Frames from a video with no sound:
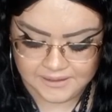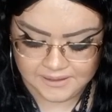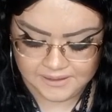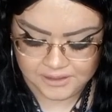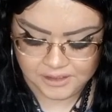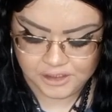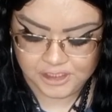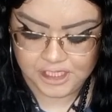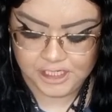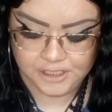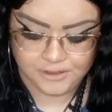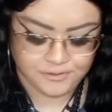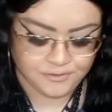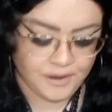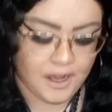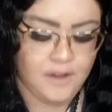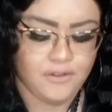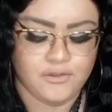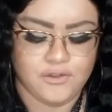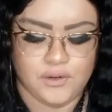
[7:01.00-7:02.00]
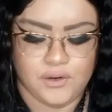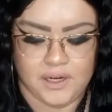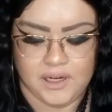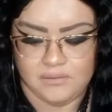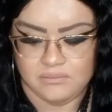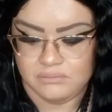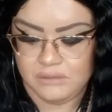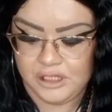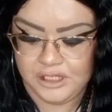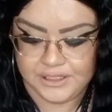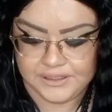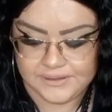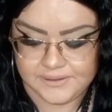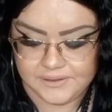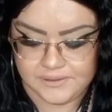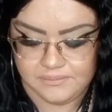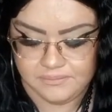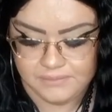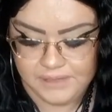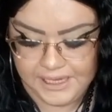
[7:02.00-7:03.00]
she could fall for,
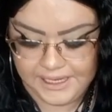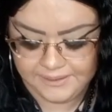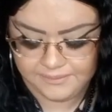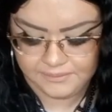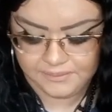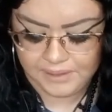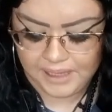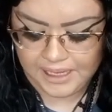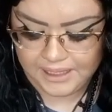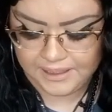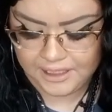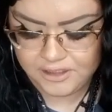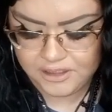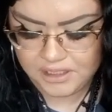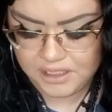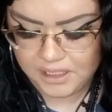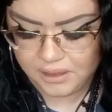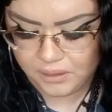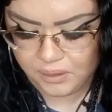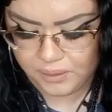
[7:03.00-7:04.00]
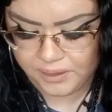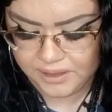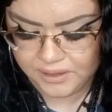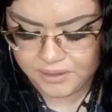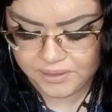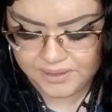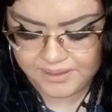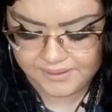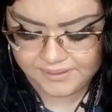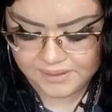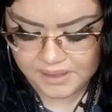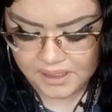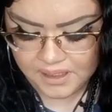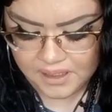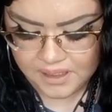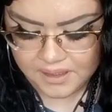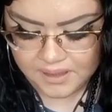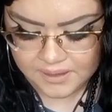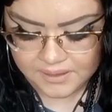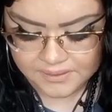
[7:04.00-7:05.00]
because it allegedly, according to this,
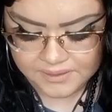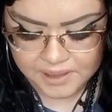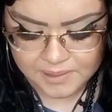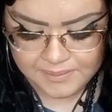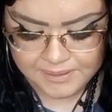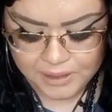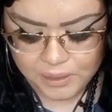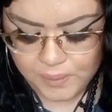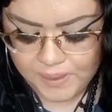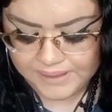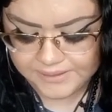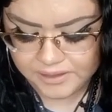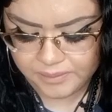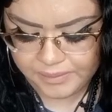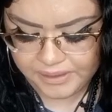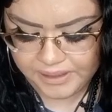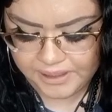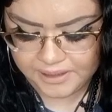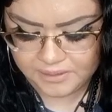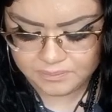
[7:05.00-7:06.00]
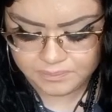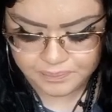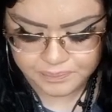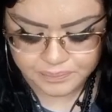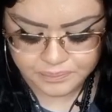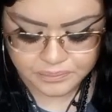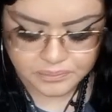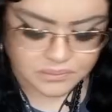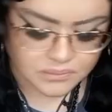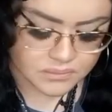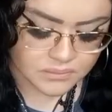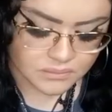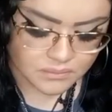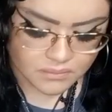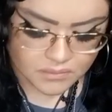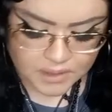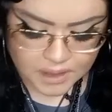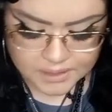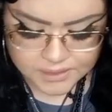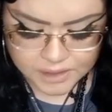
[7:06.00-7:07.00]
somebody who has a beard,
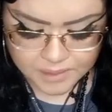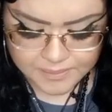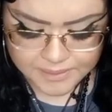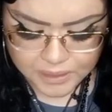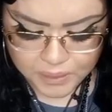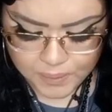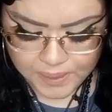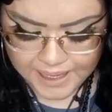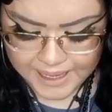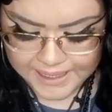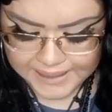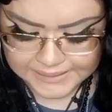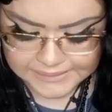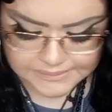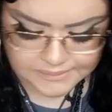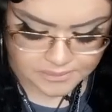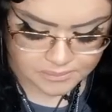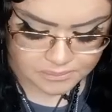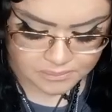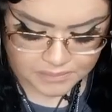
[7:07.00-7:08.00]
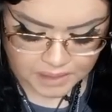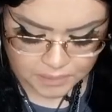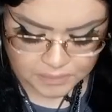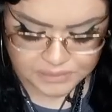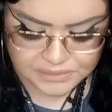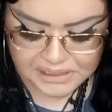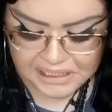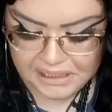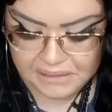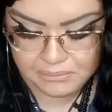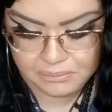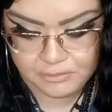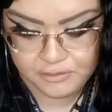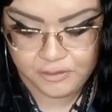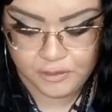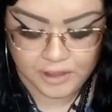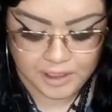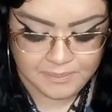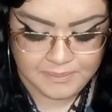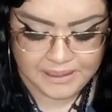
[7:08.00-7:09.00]
somebody who has, I would say,
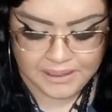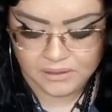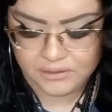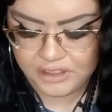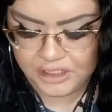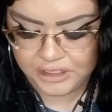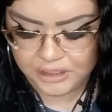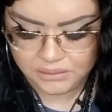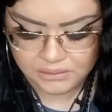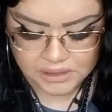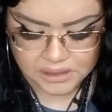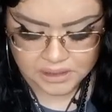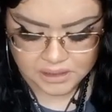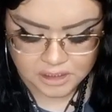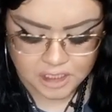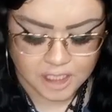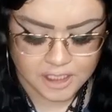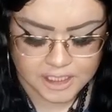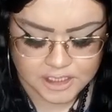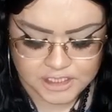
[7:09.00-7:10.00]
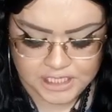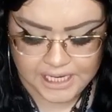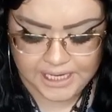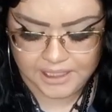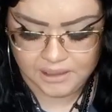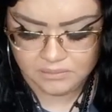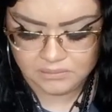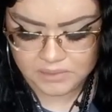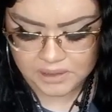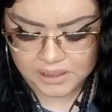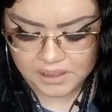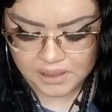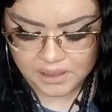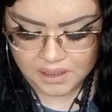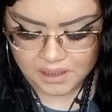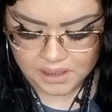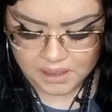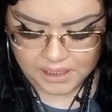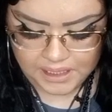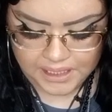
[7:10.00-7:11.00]
for a male, you know, longish hair.
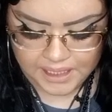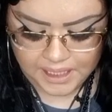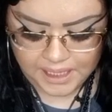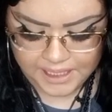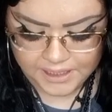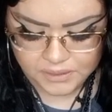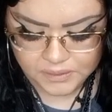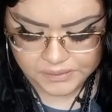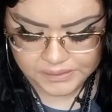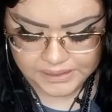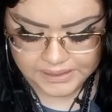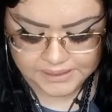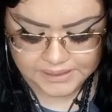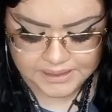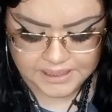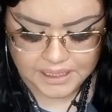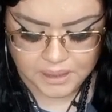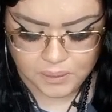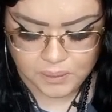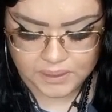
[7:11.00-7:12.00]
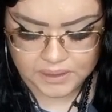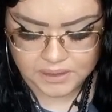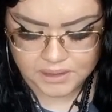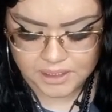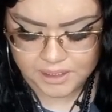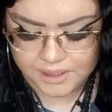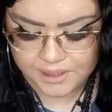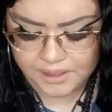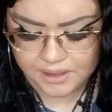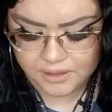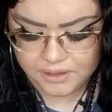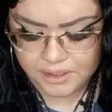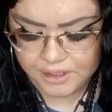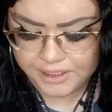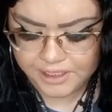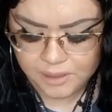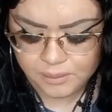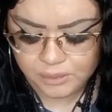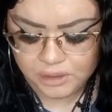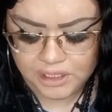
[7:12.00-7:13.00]
I do see either or
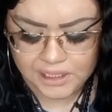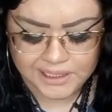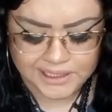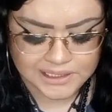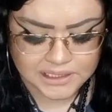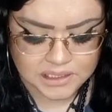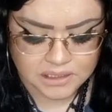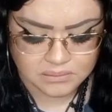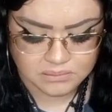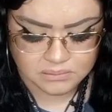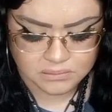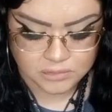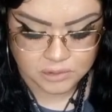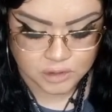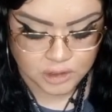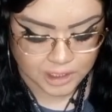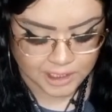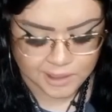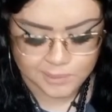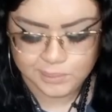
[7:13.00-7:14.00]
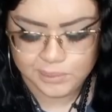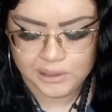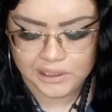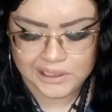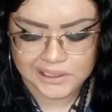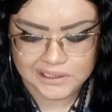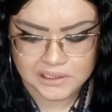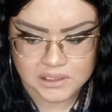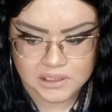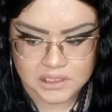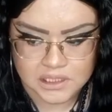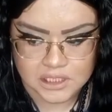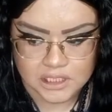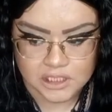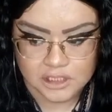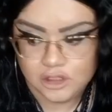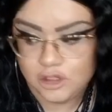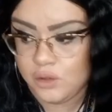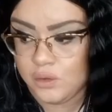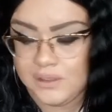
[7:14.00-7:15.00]
dirty blonde, dark blonde
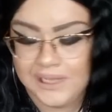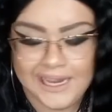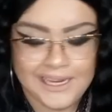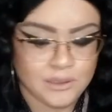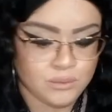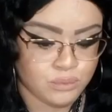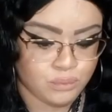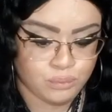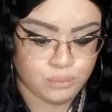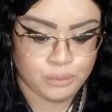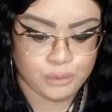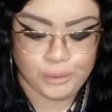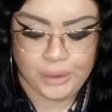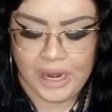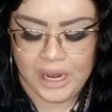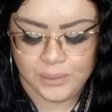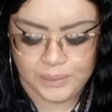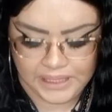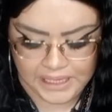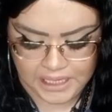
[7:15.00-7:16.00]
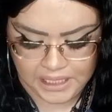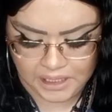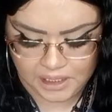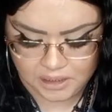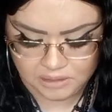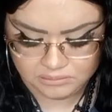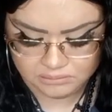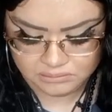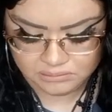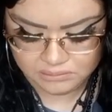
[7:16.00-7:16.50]
to light brown hair.